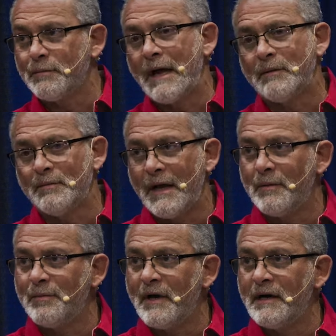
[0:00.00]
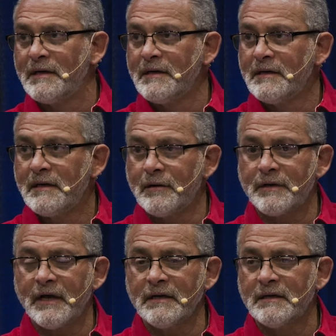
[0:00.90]
blah, blah, blah, blah, blah.
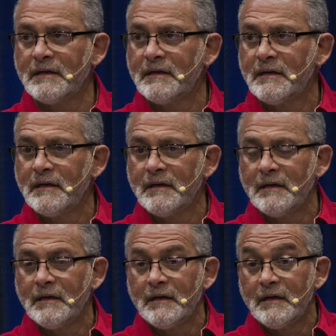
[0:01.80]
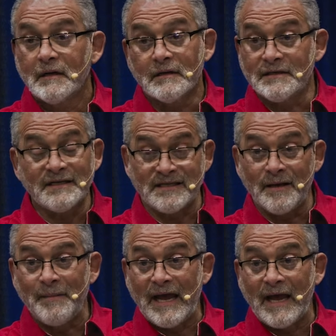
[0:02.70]
Okay? Because this is
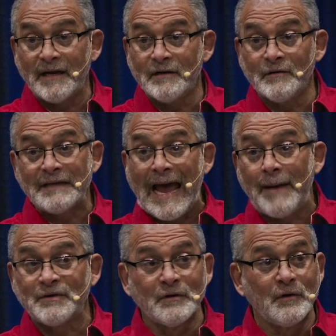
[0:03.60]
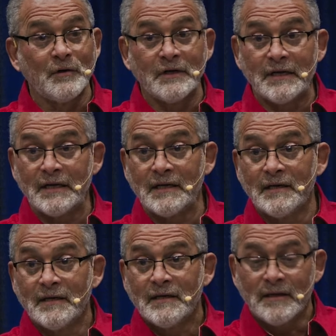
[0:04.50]
a man who's absolutely
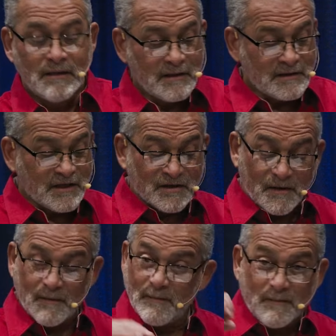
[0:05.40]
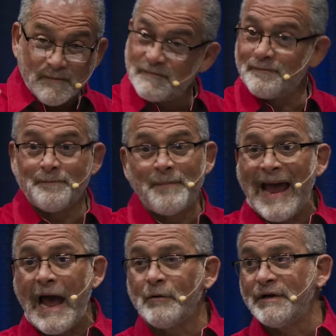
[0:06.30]
just
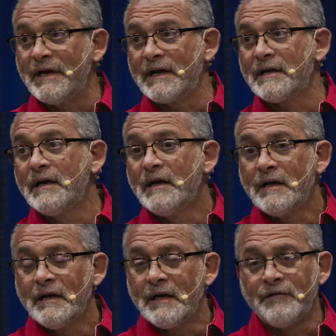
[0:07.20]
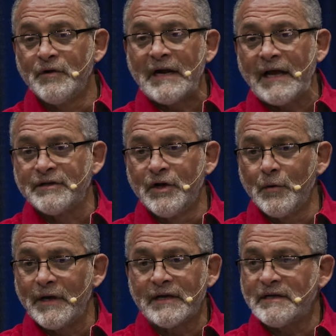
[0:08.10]
pounding If you're not
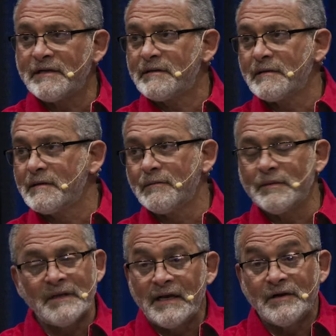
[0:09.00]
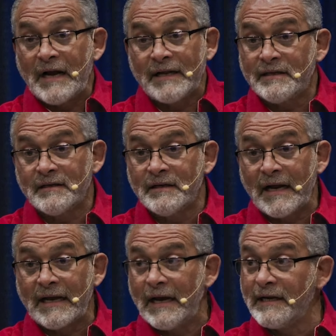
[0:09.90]
doing and just, then you're
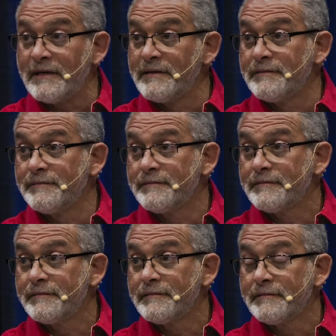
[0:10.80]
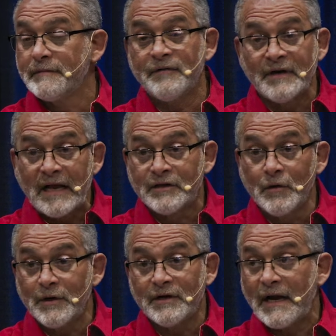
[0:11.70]
not getting it. If you're not
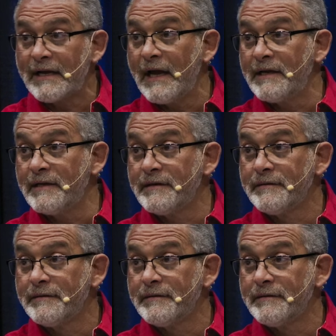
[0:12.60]
doing, you're not getting it.